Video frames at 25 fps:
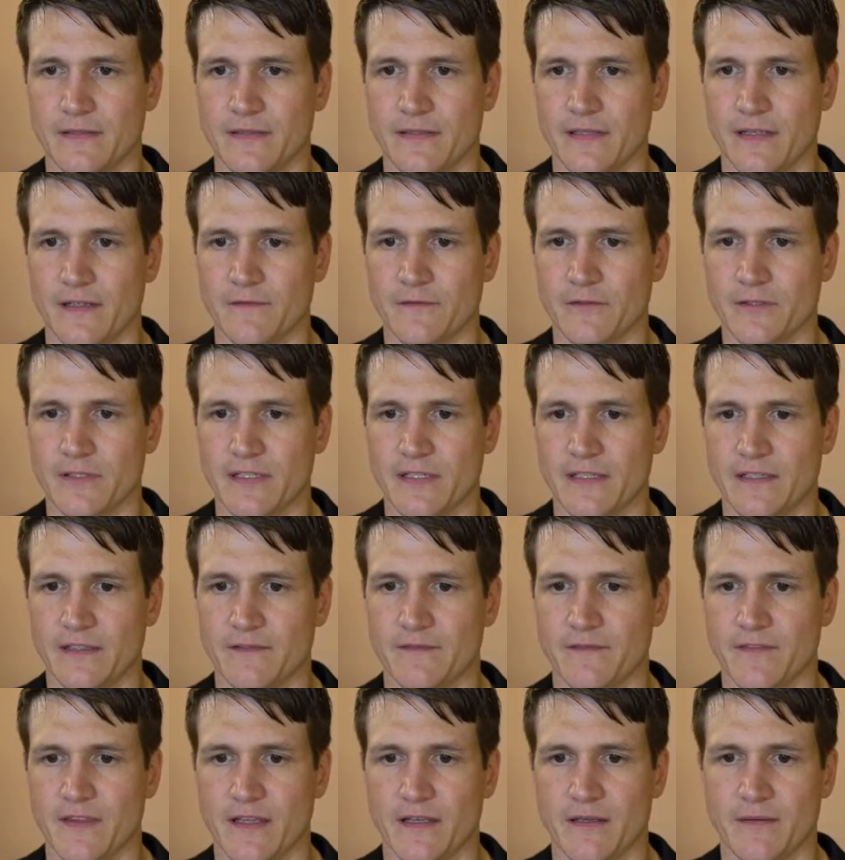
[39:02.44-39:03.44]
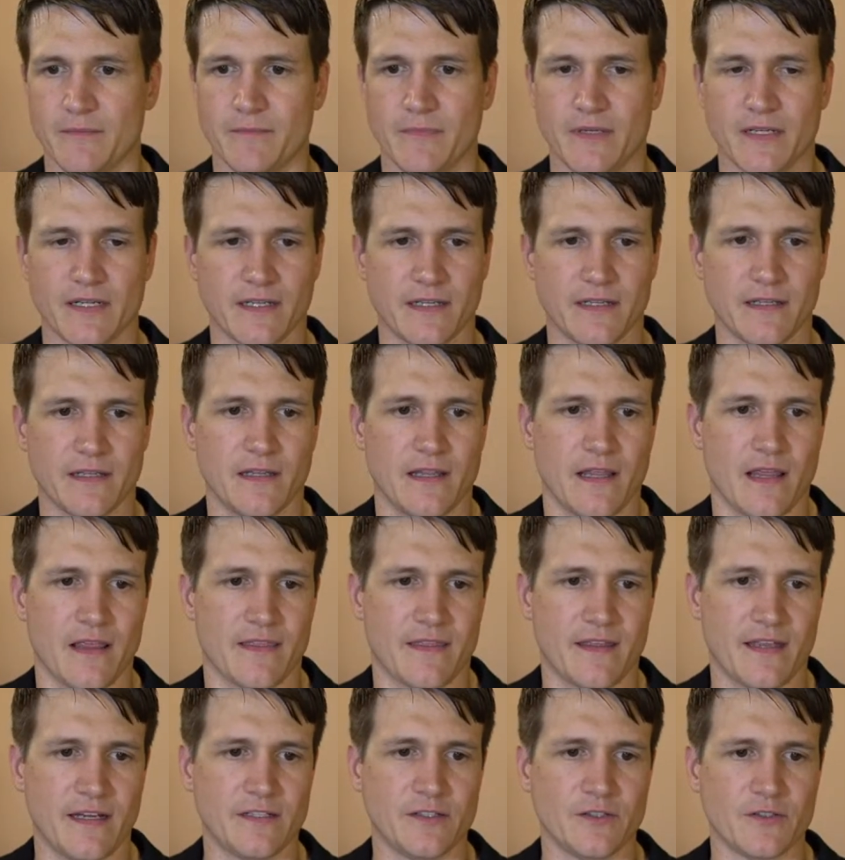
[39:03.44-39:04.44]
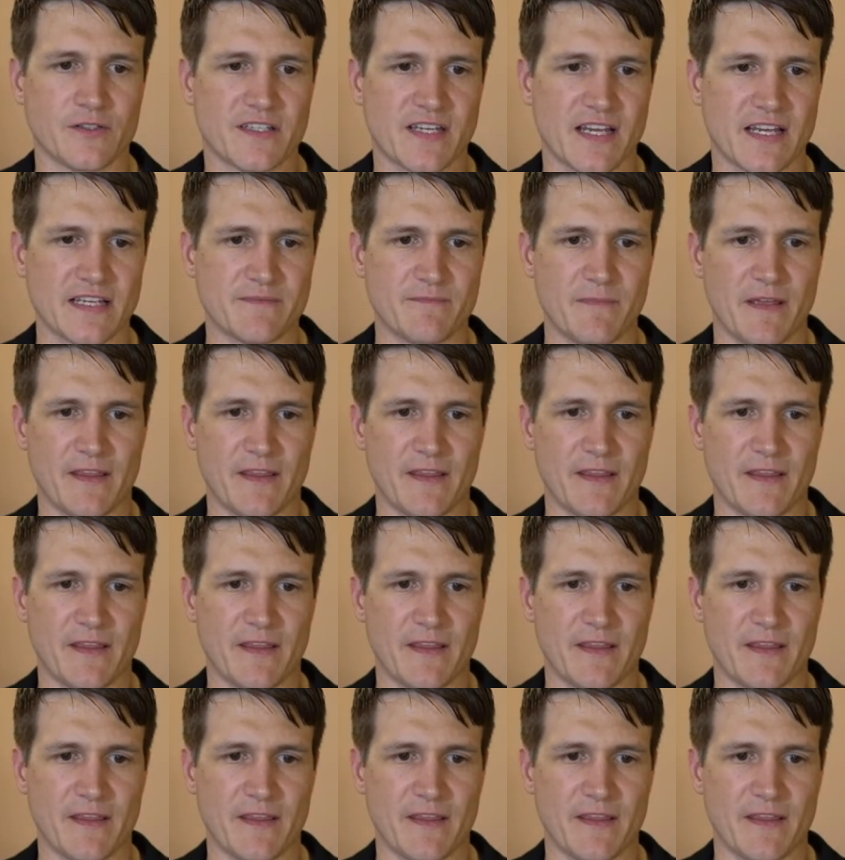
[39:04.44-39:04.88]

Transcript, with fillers: Never give them money. Thando says,